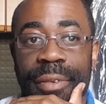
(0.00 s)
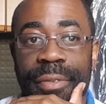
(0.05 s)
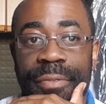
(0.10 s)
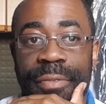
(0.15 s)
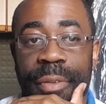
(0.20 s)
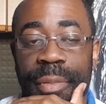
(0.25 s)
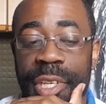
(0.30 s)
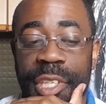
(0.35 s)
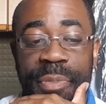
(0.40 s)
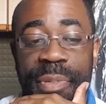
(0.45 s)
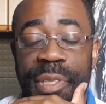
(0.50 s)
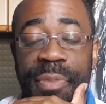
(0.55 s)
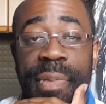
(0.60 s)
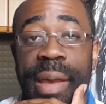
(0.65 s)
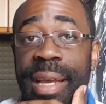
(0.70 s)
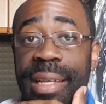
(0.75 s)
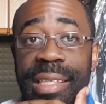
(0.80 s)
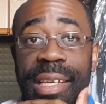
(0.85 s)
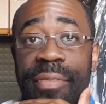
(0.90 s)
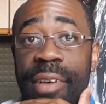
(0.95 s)
from this
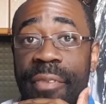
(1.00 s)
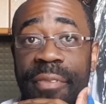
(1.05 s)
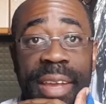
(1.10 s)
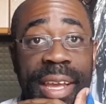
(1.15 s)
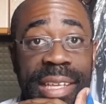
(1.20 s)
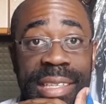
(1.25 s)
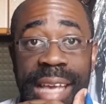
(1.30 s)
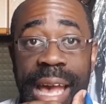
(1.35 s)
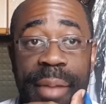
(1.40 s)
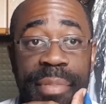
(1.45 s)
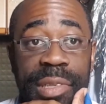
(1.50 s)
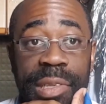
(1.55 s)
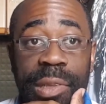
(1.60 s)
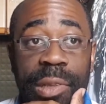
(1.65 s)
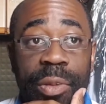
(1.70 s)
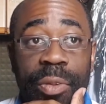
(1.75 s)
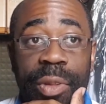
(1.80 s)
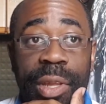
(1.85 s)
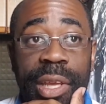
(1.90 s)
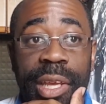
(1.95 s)
perspective, I think it's
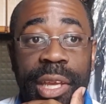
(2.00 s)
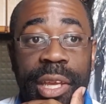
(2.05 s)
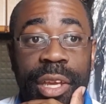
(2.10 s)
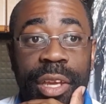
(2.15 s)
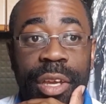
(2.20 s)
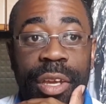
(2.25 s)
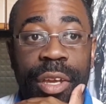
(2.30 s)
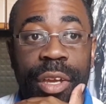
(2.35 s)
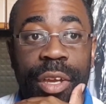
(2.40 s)
absolutely